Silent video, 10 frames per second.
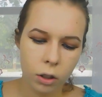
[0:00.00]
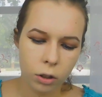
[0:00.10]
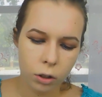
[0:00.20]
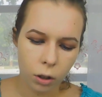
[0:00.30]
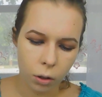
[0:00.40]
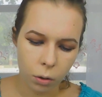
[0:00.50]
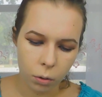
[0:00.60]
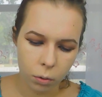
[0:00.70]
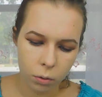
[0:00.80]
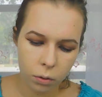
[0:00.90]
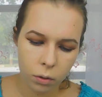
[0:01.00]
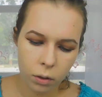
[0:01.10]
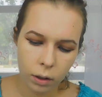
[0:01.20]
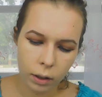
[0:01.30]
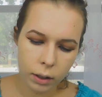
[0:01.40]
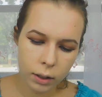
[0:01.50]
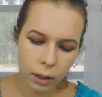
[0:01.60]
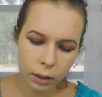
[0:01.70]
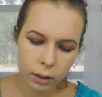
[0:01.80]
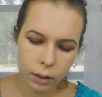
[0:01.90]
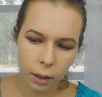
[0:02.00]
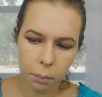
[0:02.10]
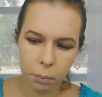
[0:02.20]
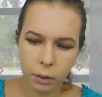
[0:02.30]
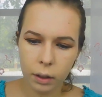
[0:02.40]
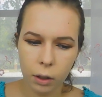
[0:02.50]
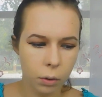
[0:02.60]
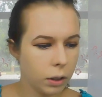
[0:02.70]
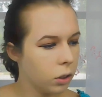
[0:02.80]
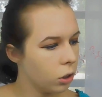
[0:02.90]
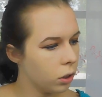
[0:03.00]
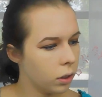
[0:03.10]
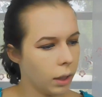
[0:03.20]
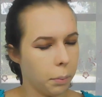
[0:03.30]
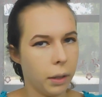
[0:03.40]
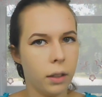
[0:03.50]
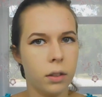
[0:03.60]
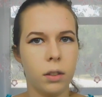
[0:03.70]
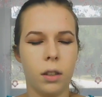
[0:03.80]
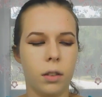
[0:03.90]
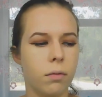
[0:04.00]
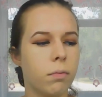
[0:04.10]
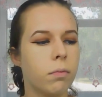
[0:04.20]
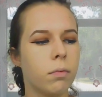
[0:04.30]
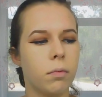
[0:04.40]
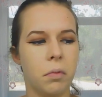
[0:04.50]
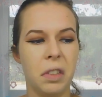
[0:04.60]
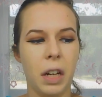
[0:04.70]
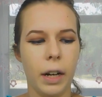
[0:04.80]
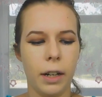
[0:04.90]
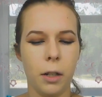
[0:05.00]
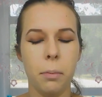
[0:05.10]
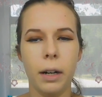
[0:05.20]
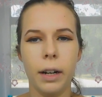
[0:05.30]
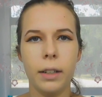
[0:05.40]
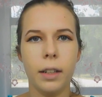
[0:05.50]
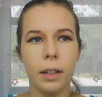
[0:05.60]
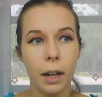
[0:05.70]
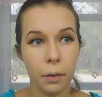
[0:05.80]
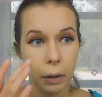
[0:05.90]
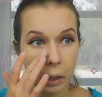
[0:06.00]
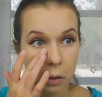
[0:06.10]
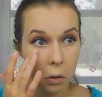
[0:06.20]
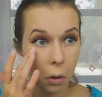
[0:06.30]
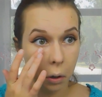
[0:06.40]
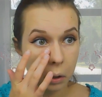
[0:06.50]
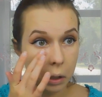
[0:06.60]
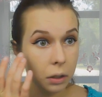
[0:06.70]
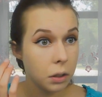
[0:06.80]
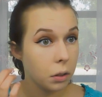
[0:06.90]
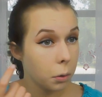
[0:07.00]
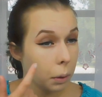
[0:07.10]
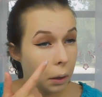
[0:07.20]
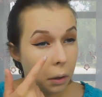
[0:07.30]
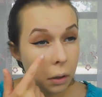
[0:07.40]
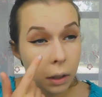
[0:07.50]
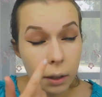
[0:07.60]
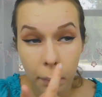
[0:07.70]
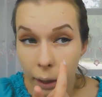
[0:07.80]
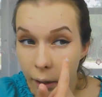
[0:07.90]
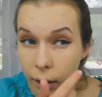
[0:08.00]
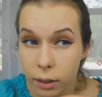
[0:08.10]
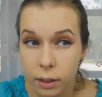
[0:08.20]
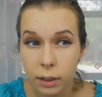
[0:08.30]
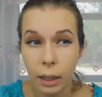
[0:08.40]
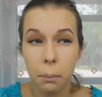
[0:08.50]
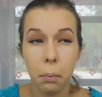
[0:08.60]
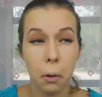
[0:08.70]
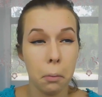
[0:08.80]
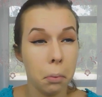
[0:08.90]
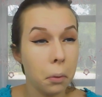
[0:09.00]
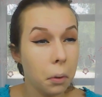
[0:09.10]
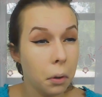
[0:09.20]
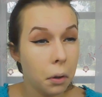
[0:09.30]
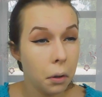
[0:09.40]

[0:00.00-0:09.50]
So this next step, you can just skip it. It's not dire, but I tend to have like darkness a little bit underneath my eyes. It's like purple.